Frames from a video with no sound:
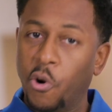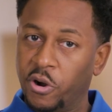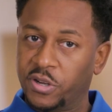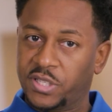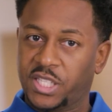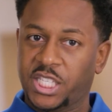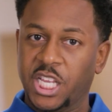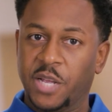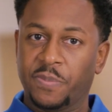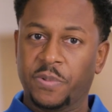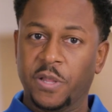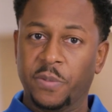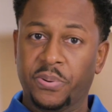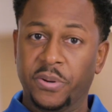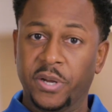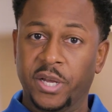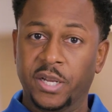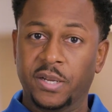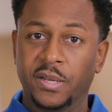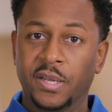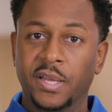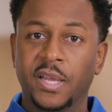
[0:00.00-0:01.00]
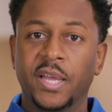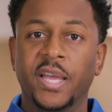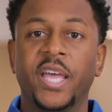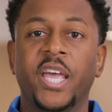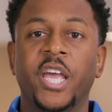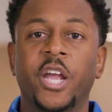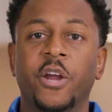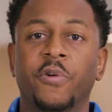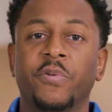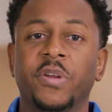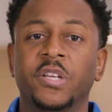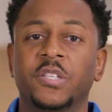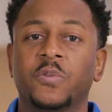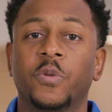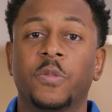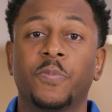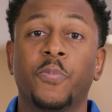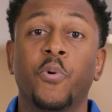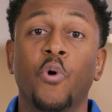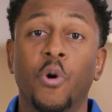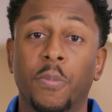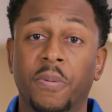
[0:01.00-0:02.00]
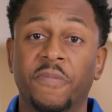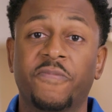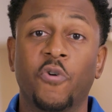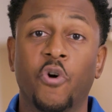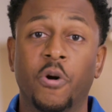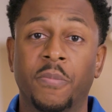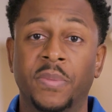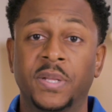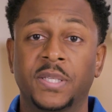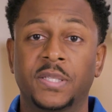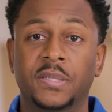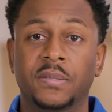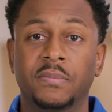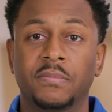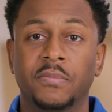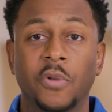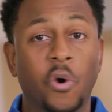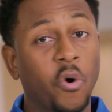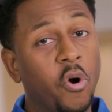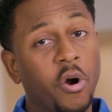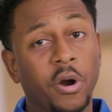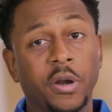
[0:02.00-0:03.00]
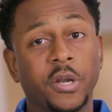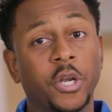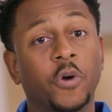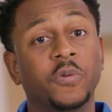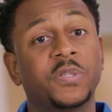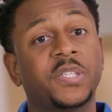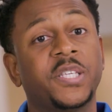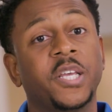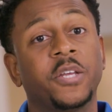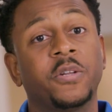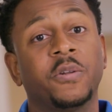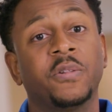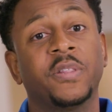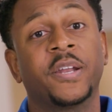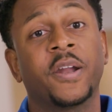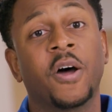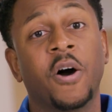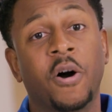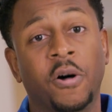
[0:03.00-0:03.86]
or simply put, areas with poor performance, or no signal at